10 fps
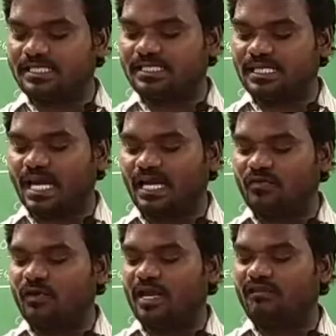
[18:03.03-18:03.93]

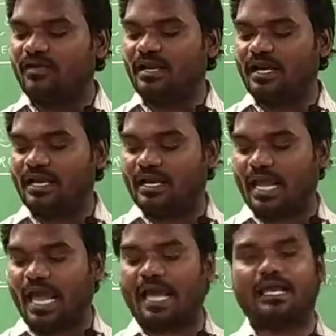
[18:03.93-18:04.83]
set whenever a
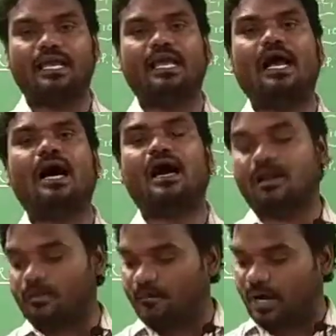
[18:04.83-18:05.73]
carry
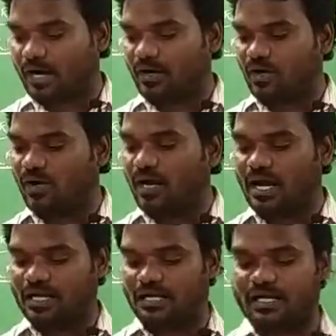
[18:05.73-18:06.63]
or borrow
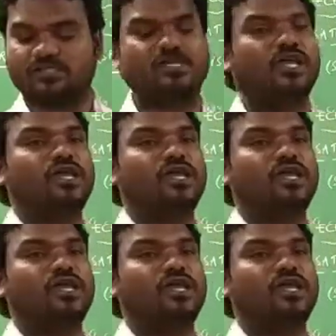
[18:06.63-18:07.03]
occurs